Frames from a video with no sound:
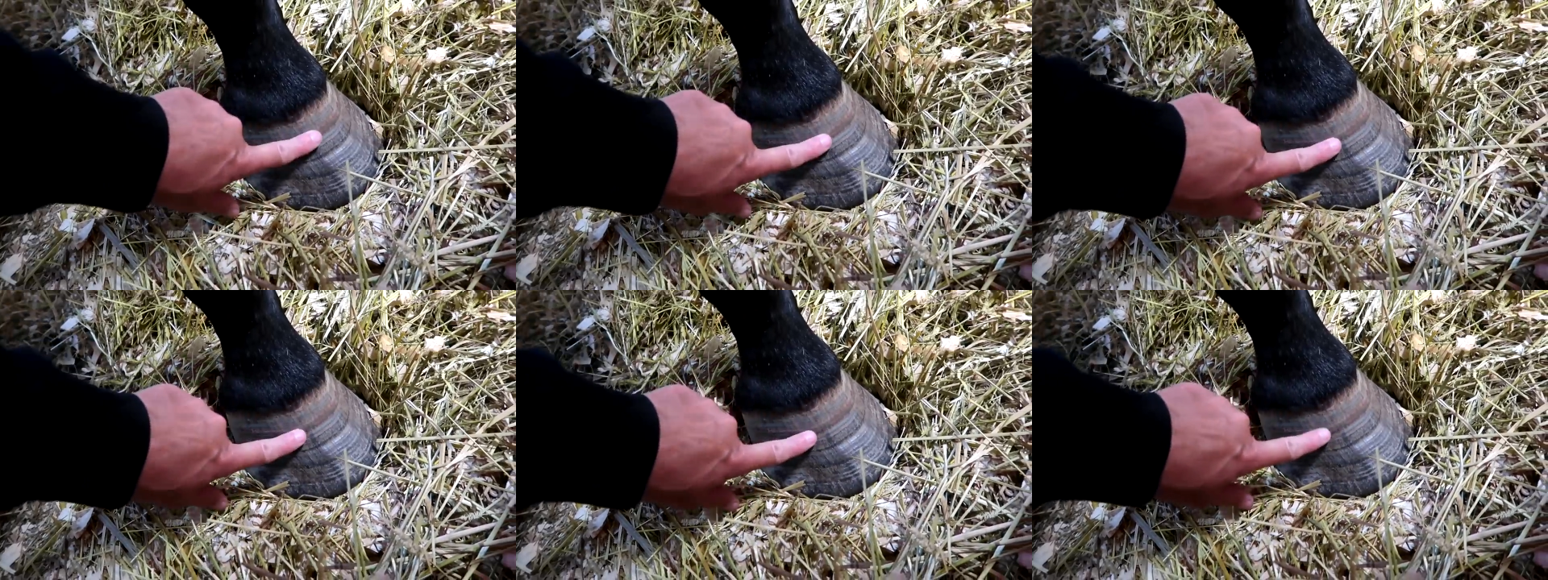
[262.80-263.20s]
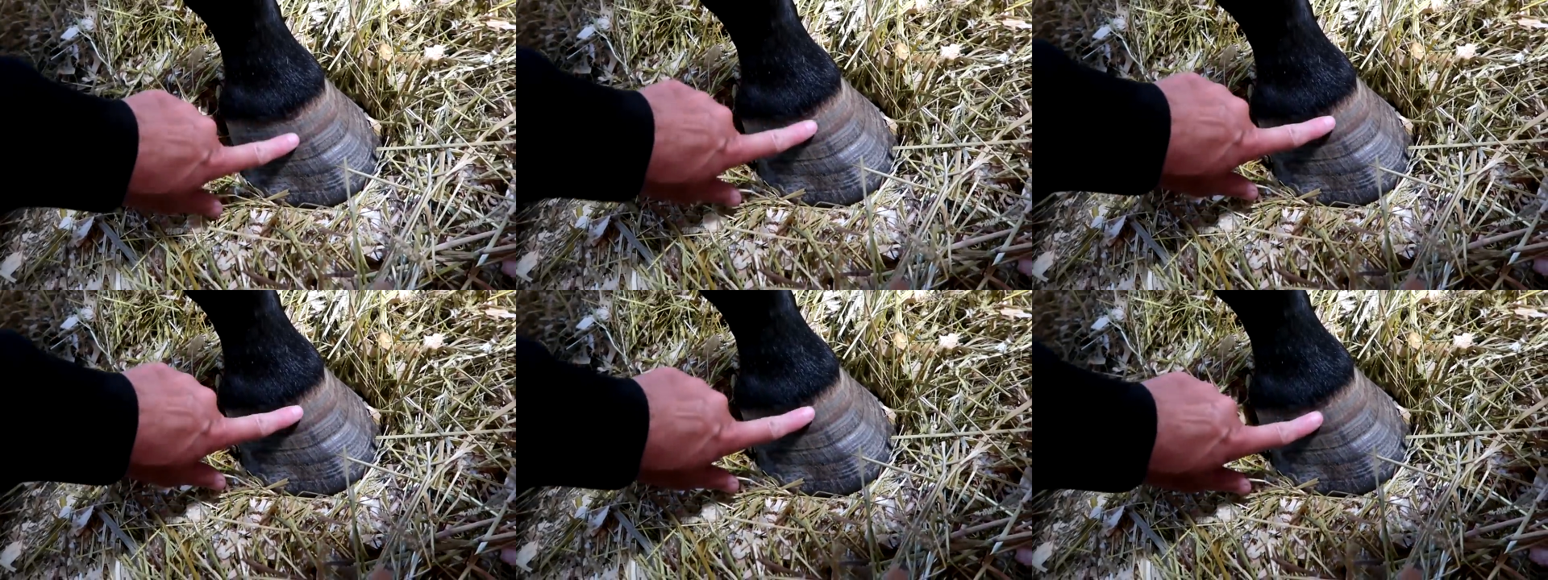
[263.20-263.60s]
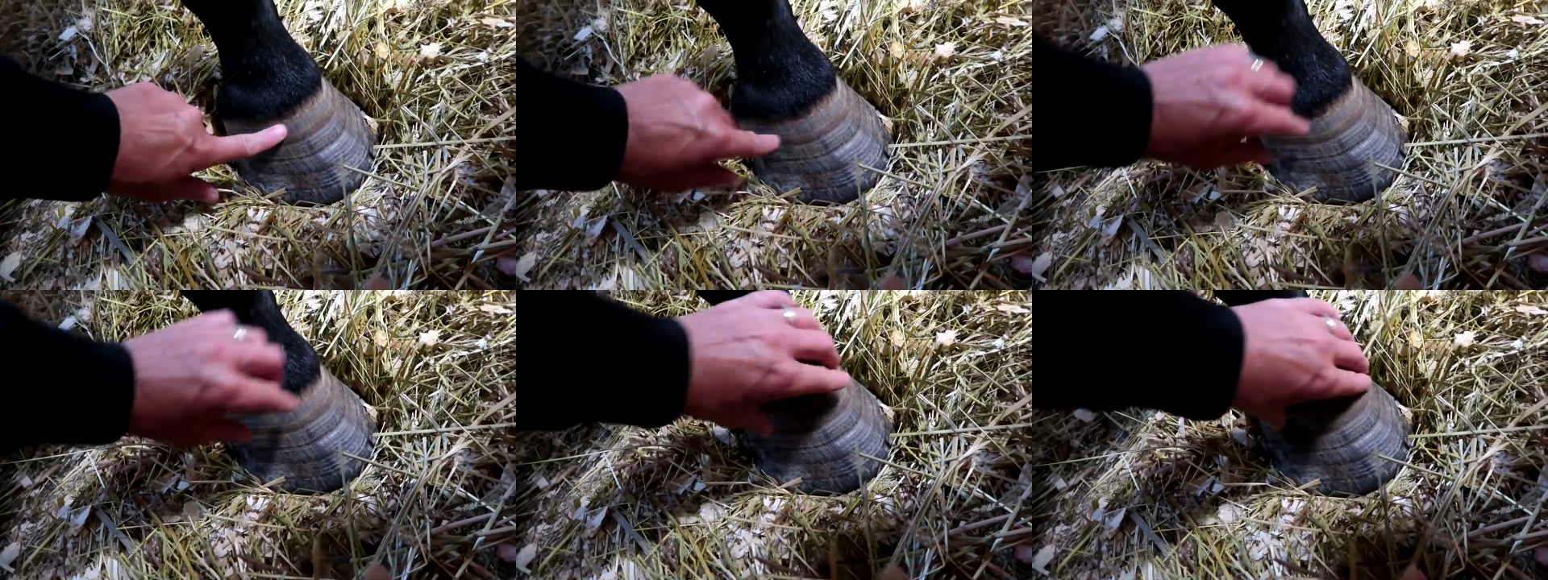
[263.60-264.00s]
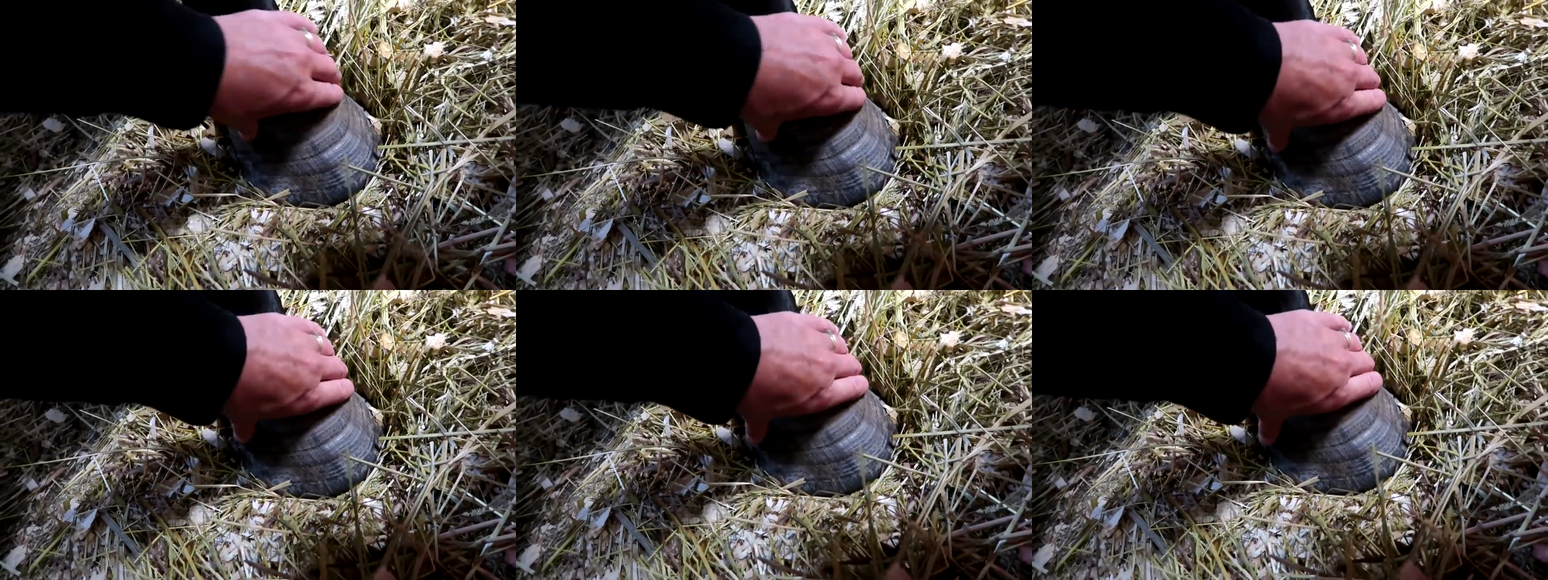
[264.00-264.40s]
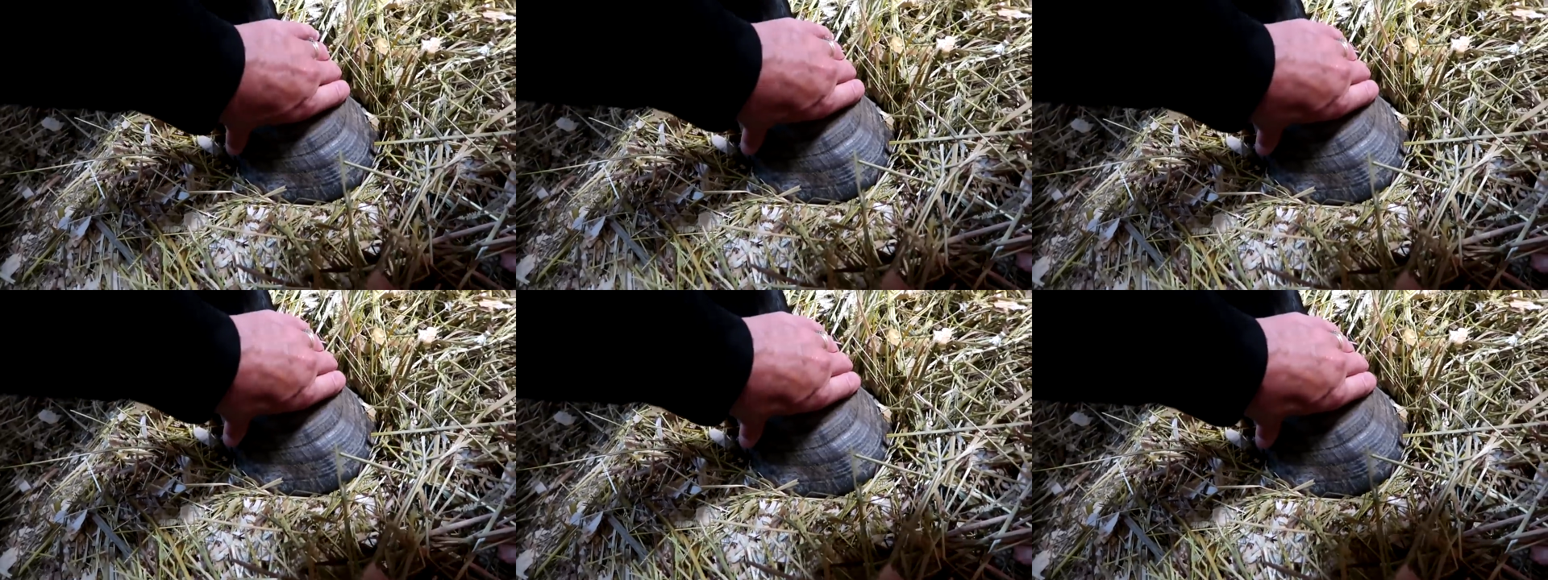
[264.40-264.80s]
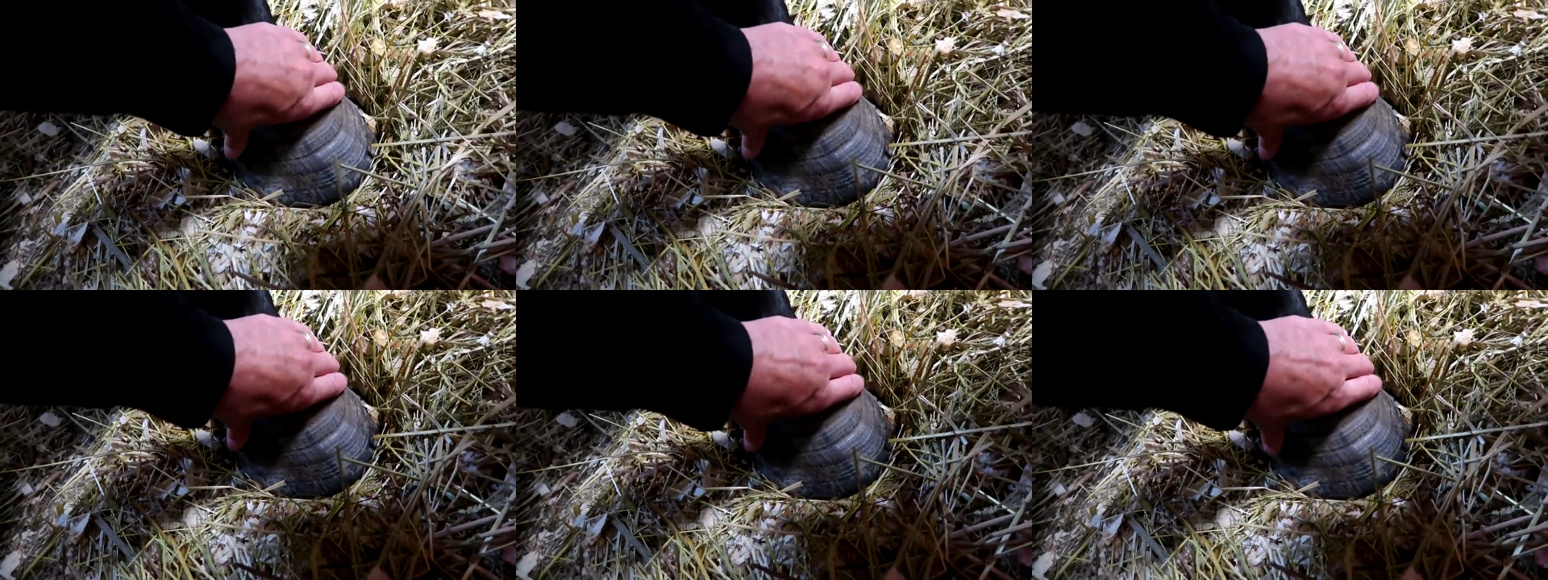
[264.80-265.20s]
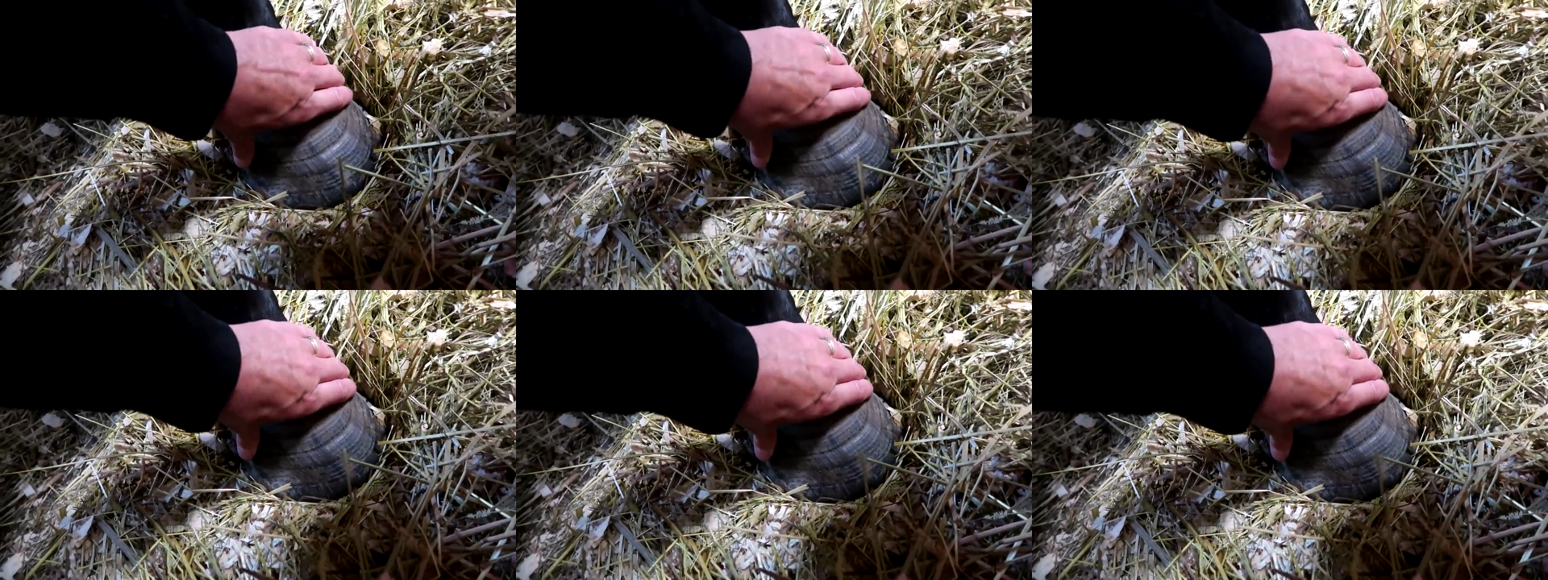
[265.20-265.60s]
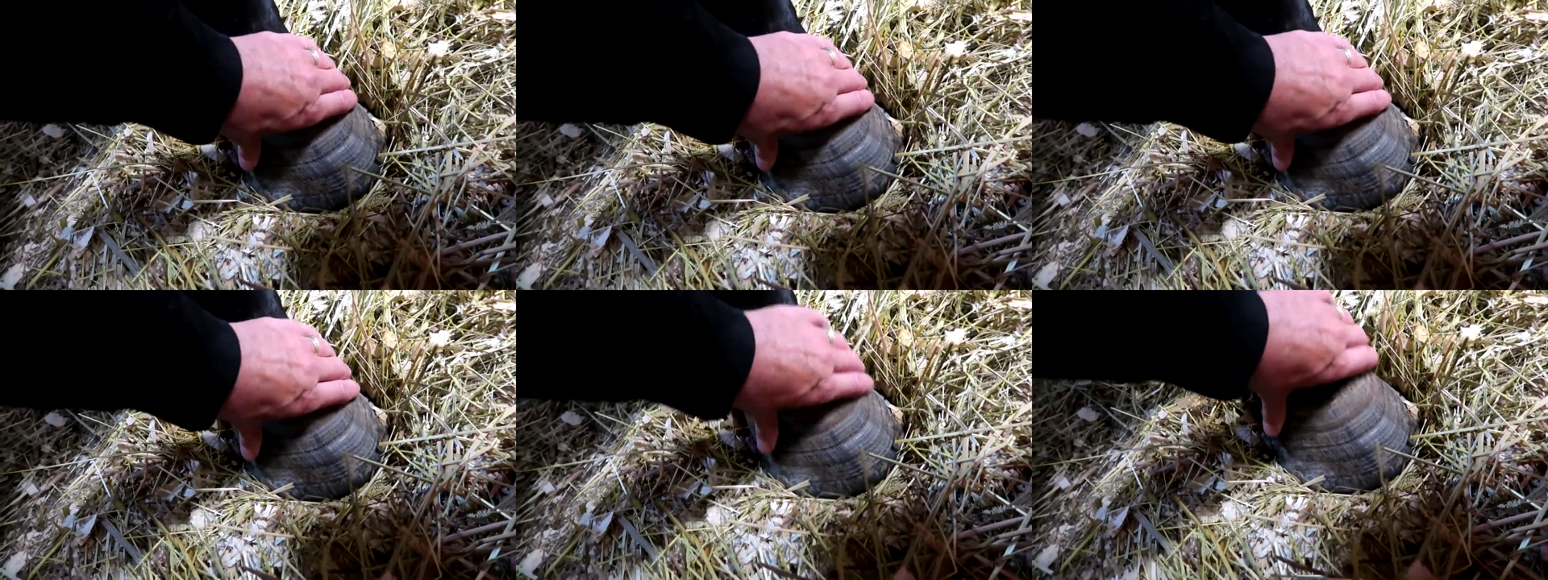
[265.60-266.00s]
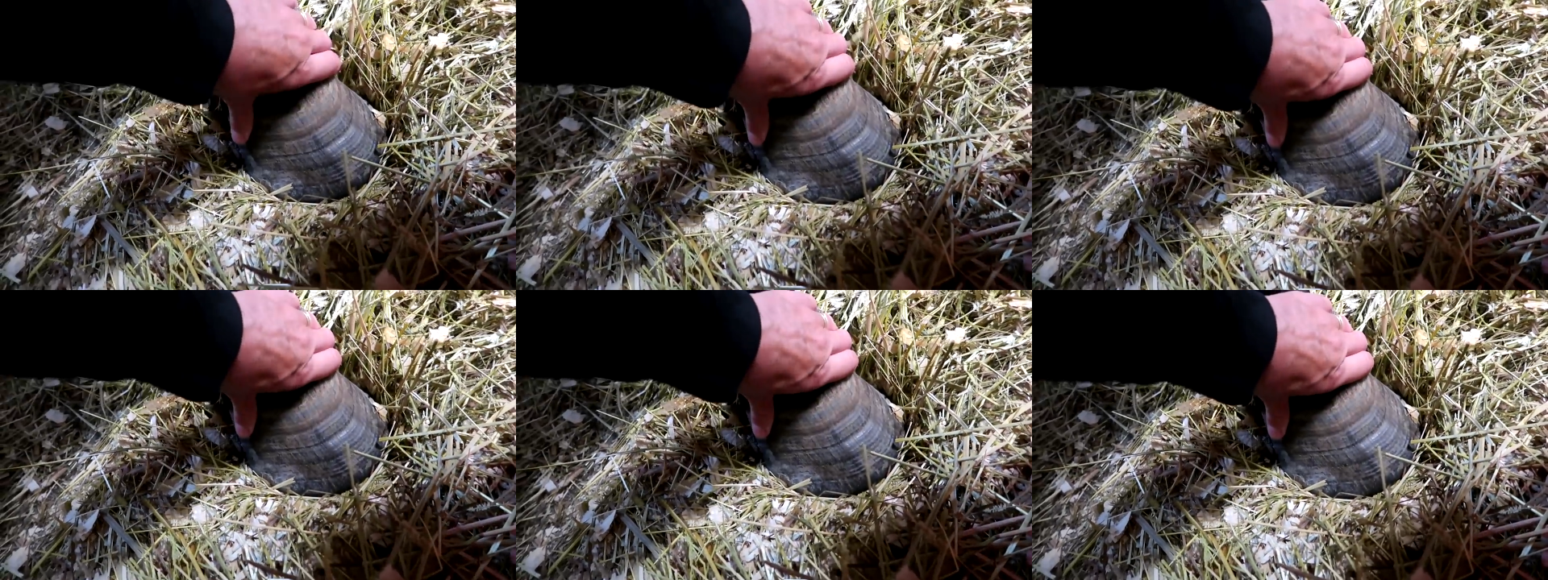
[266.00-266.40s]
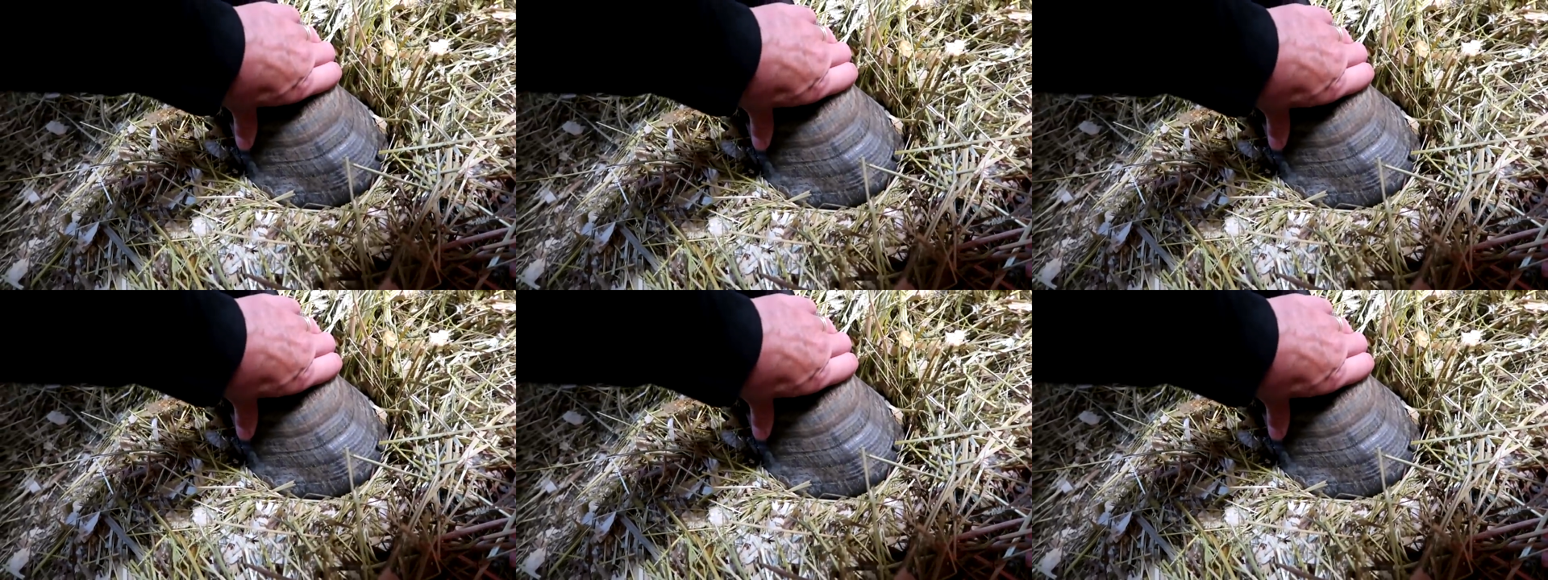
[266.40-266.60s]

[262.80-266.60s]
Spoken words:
Nobody's mouth can be seen.